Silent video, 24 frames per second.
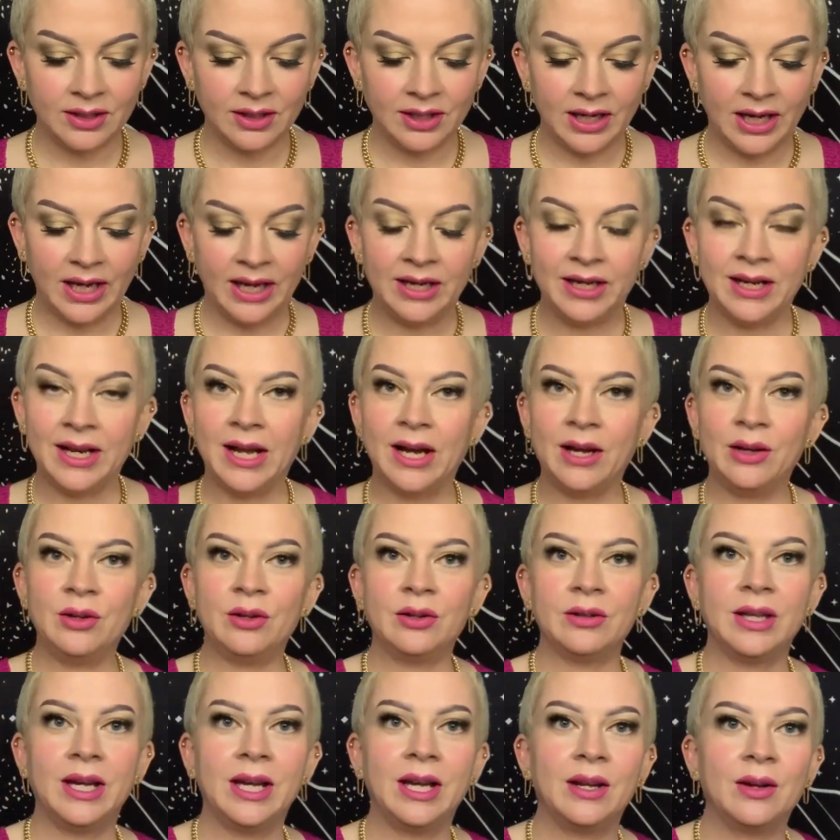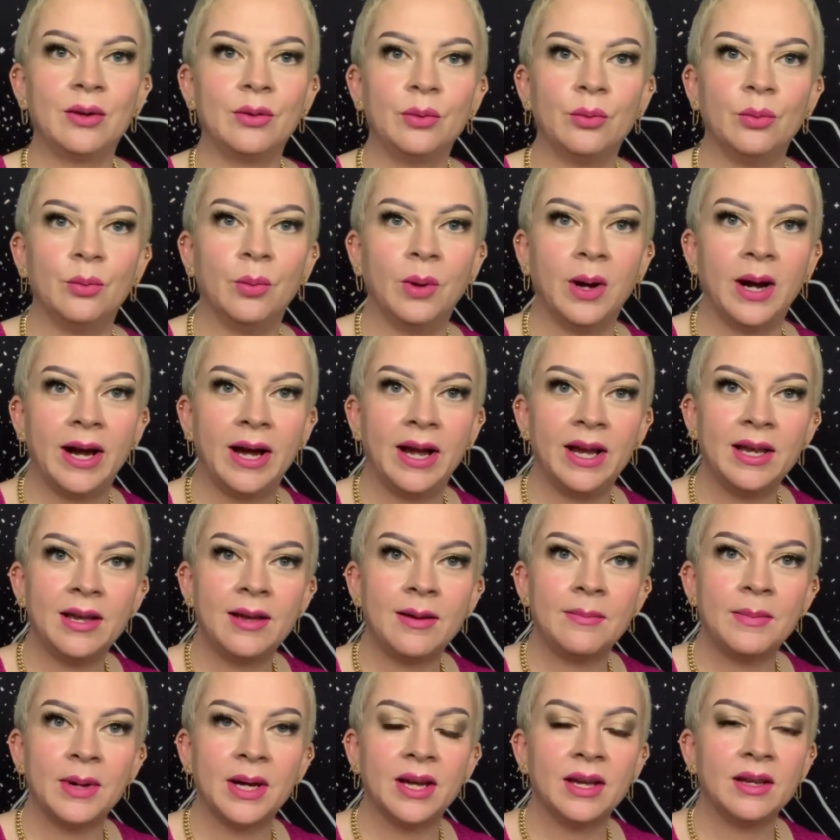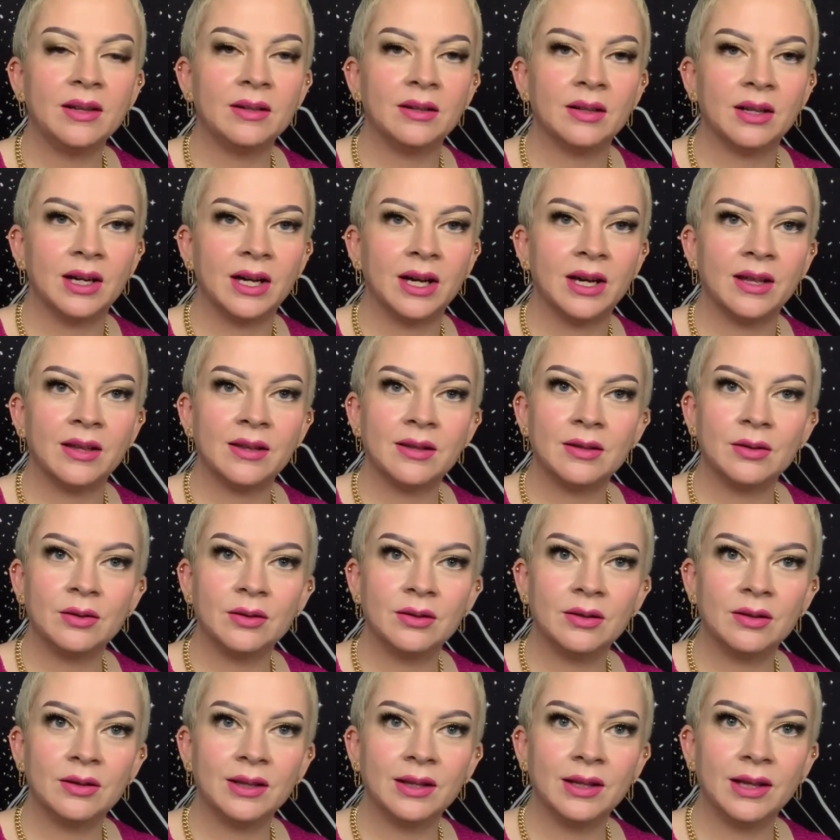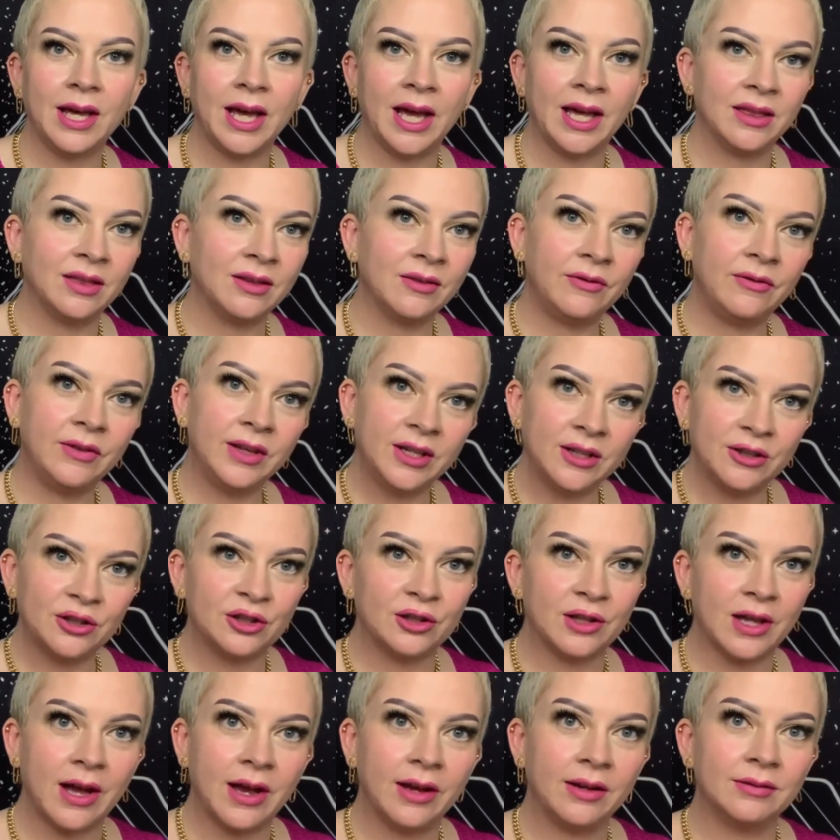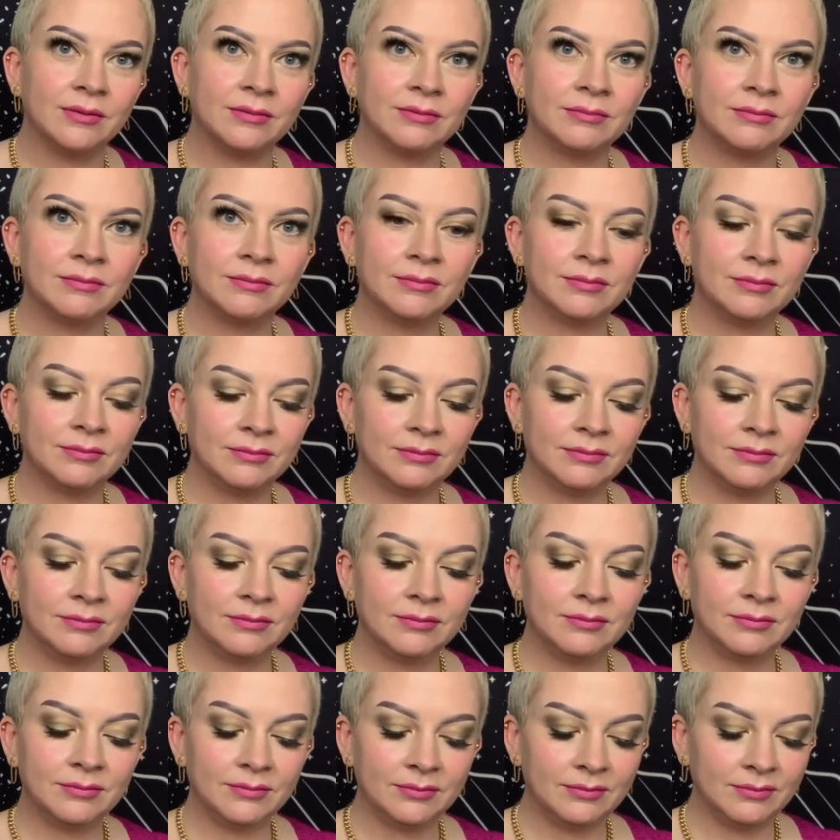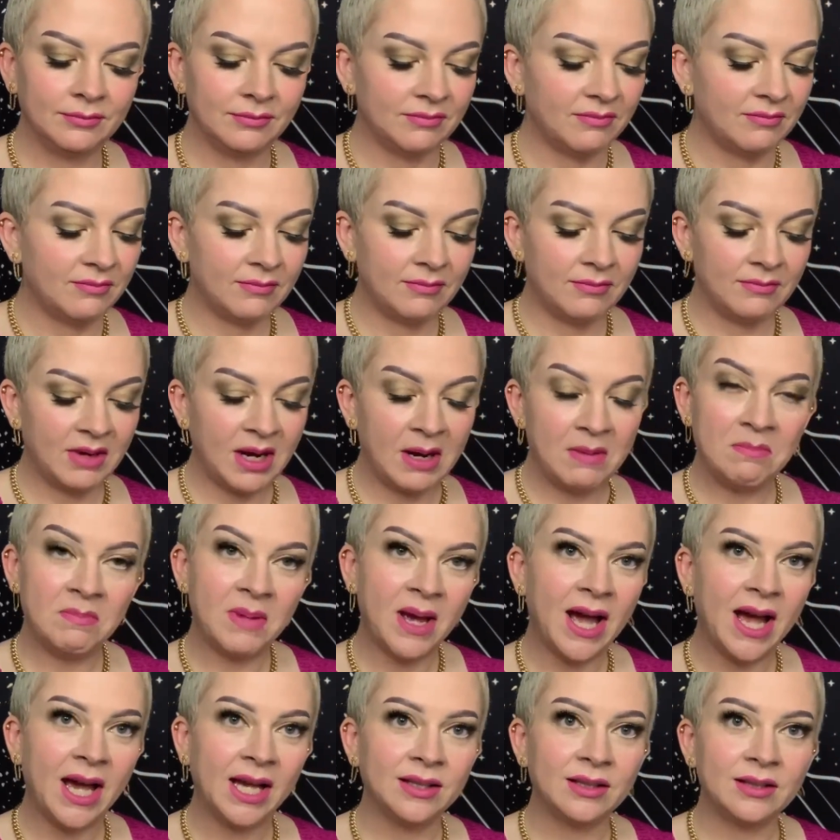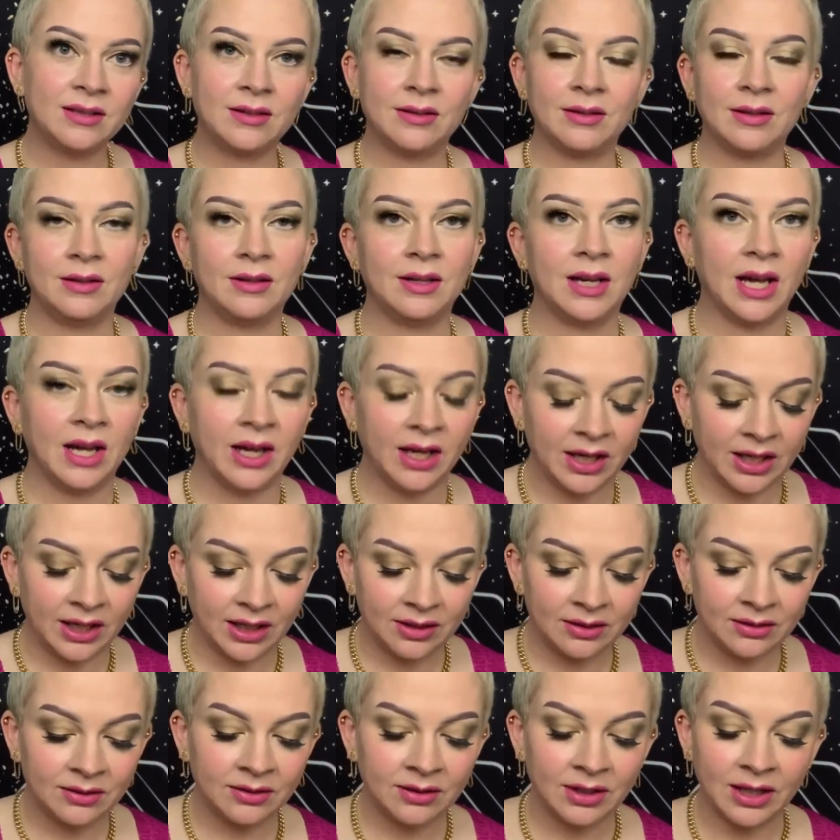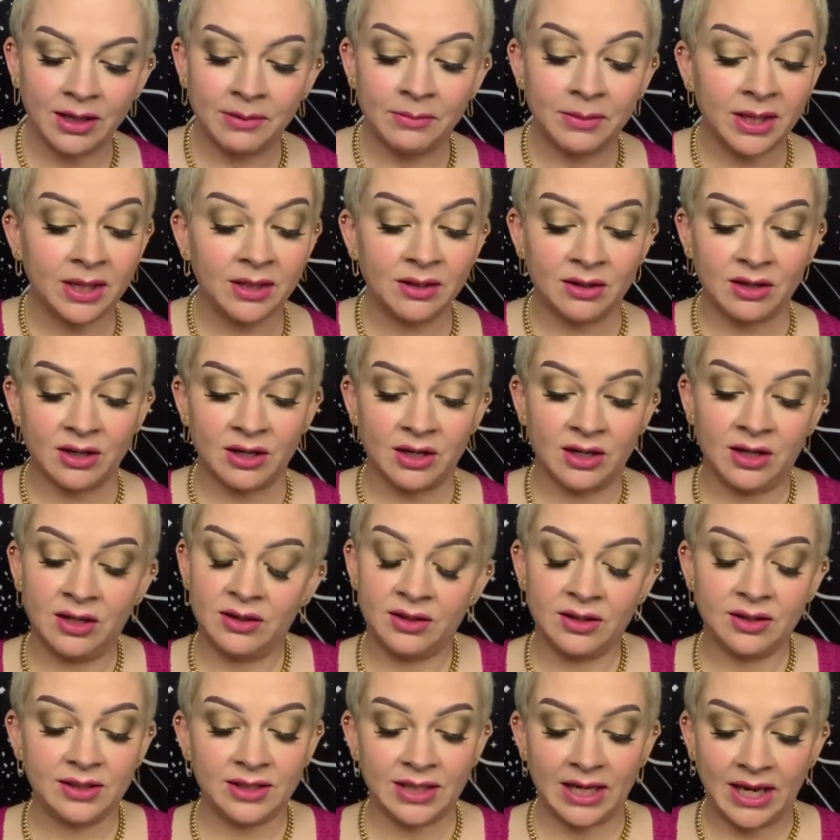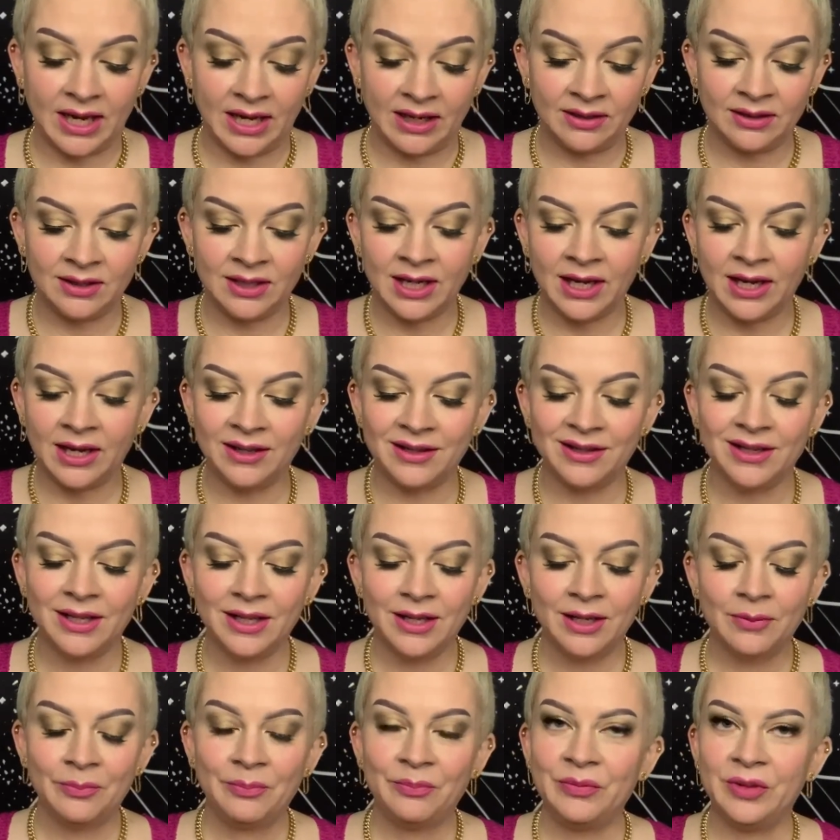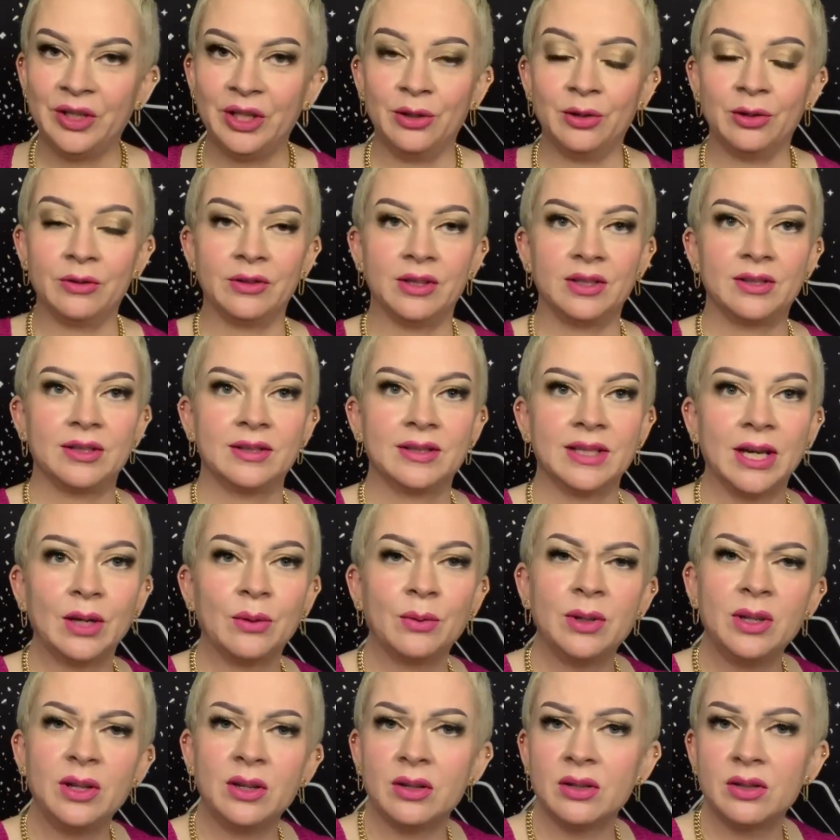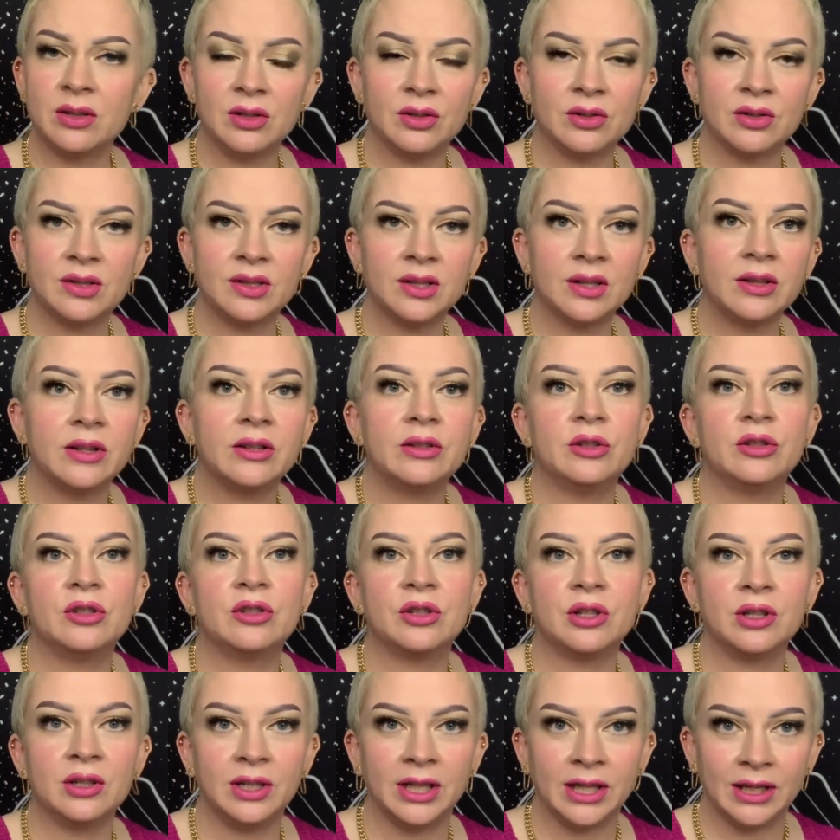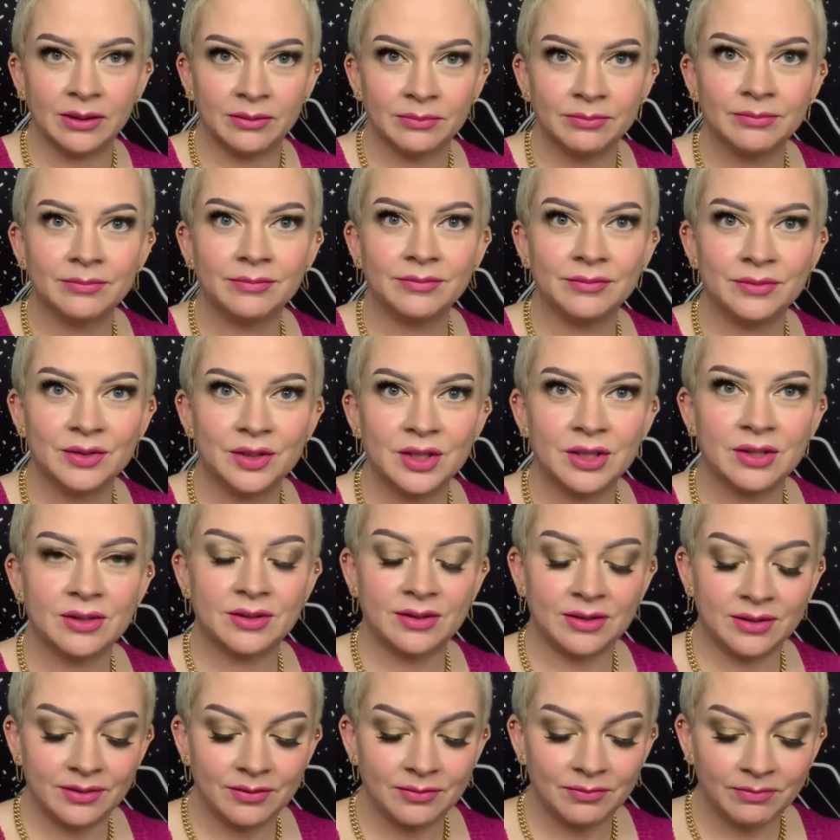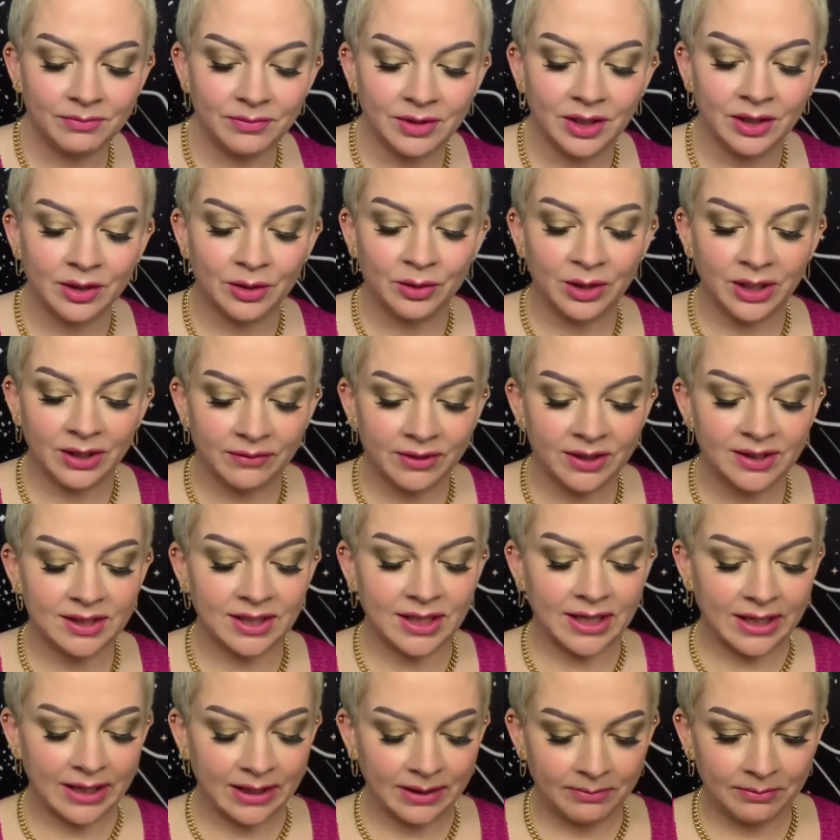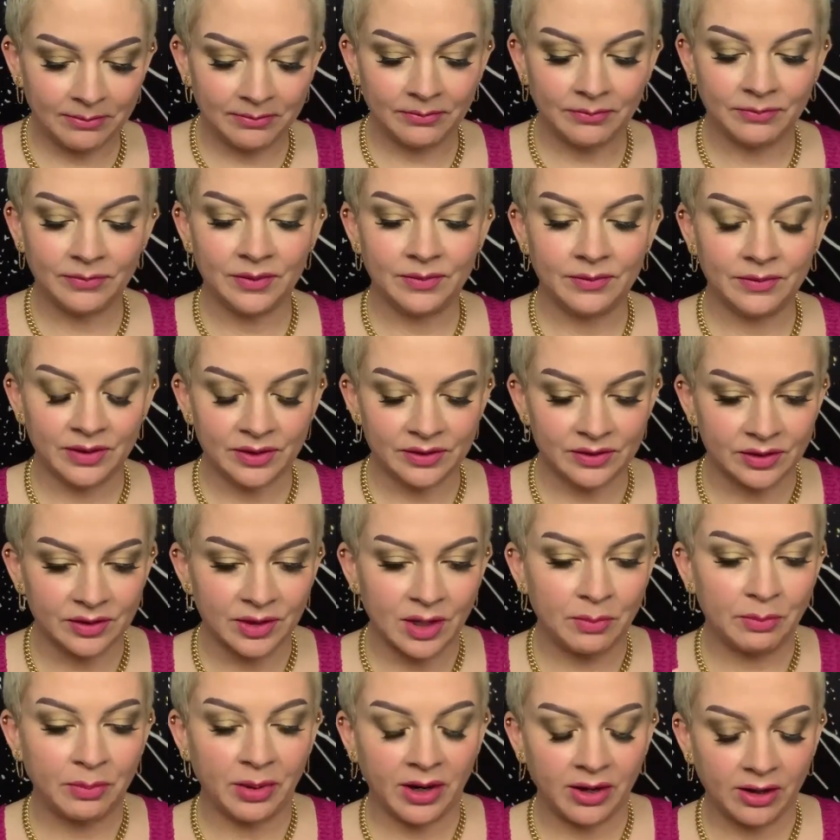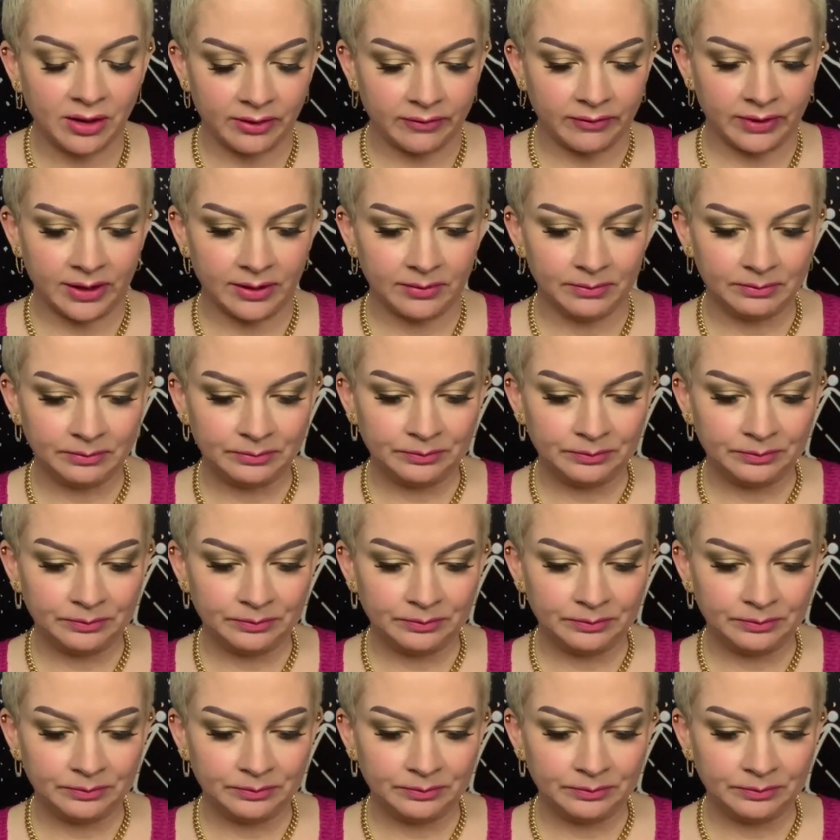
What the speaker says: and now you're like, why am I not at the finish line? I passed the 9, am I not at the 10 yet? Universe is like, well, you're still on your journey. Just, you know, give it time. This is all part of it.